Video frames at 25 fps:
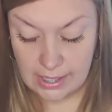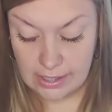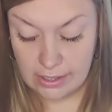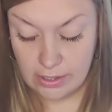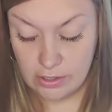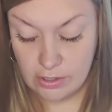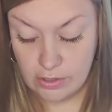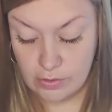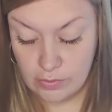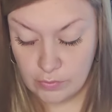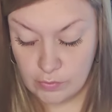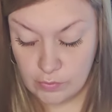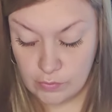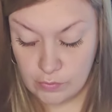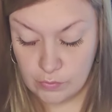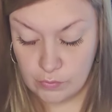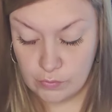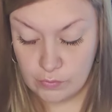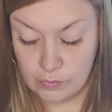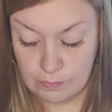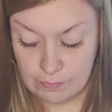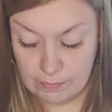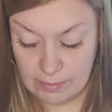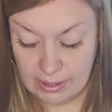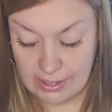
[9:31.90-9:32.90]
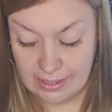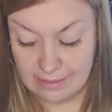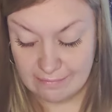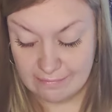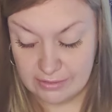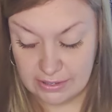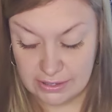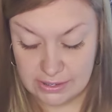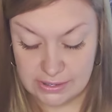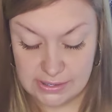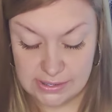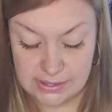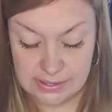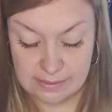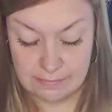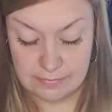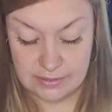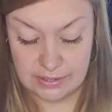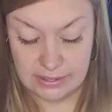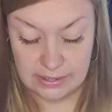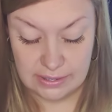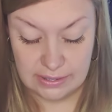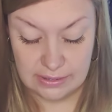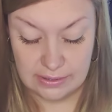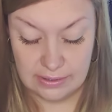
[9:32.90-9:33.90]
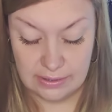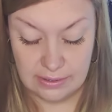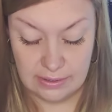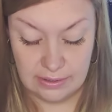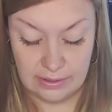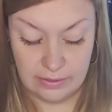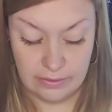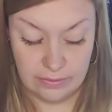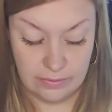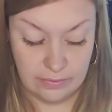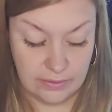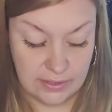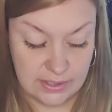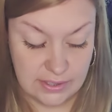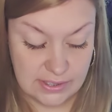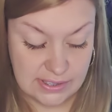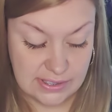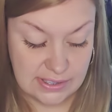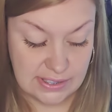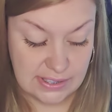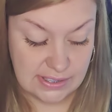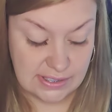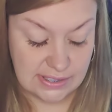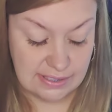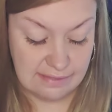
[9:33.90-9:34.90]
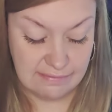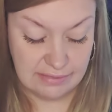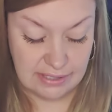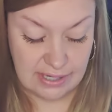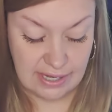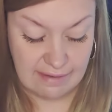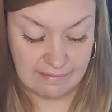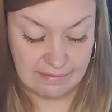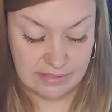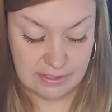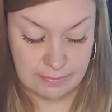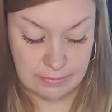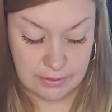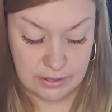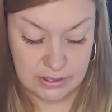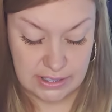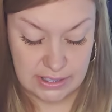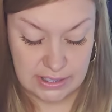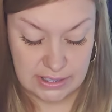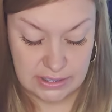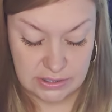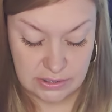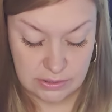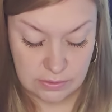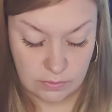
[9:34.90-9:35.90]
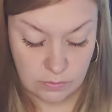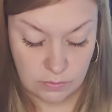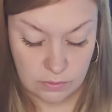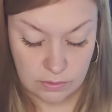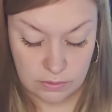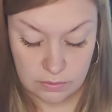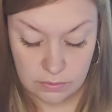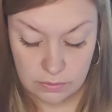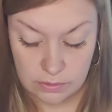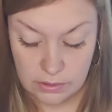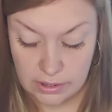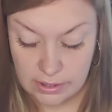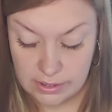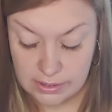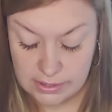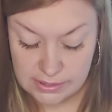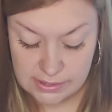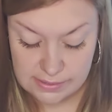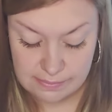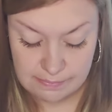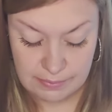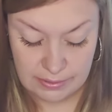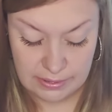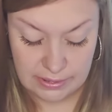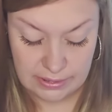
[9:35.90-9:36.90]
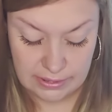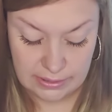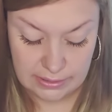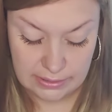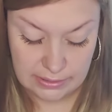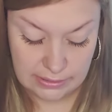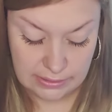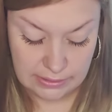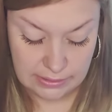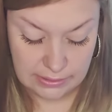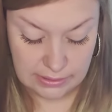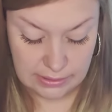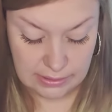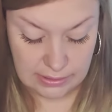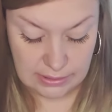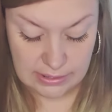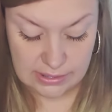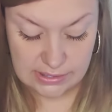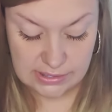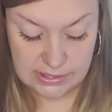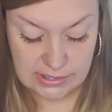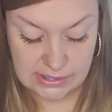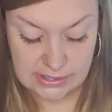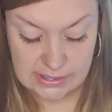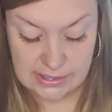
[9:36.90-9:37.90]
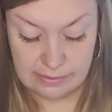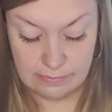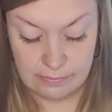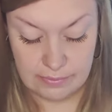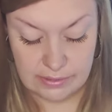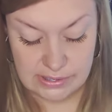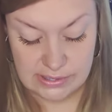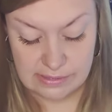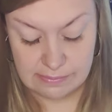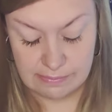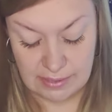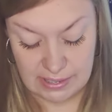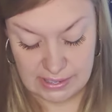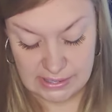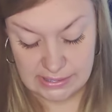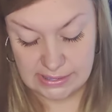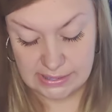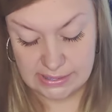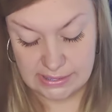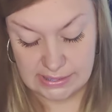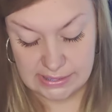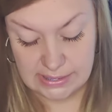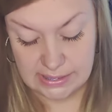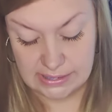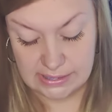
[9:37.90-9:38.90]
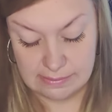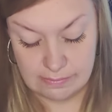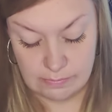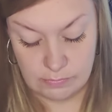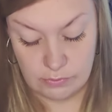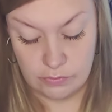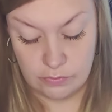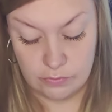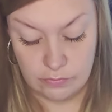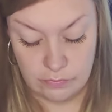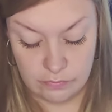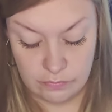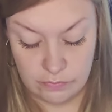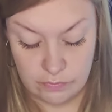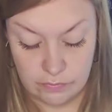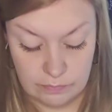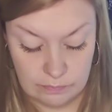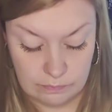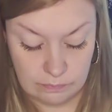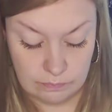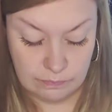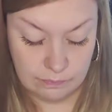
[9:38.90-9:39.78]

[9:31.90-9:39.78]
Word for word: I don't know who may have done something. You know, this doesn't even have to pertain to the Oracle cards, but let's just see. What is Pisces' next move?